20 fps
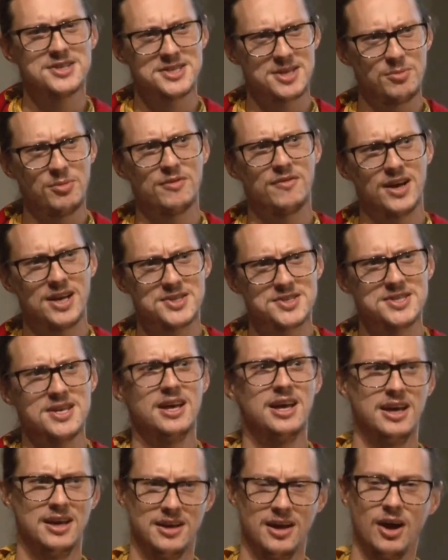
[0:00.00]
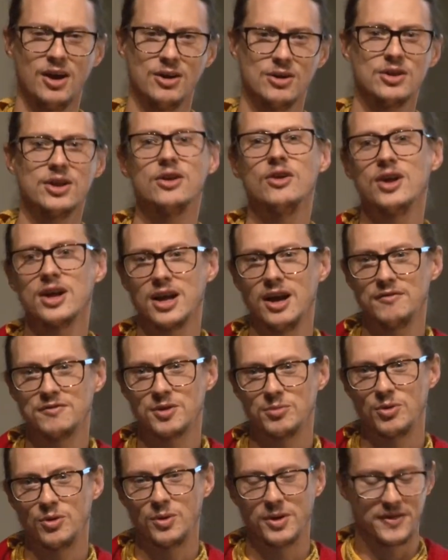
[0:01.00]
And some of us are a little
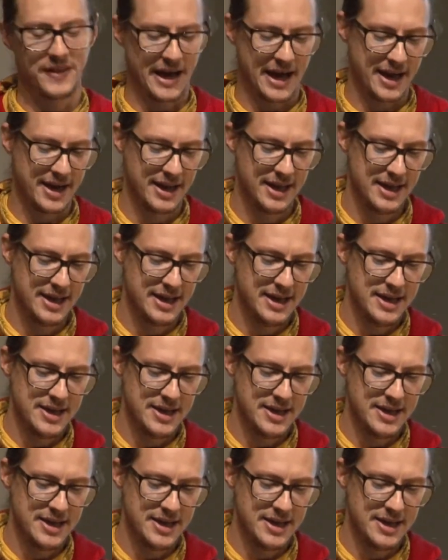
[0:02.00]
uncomfortable with that.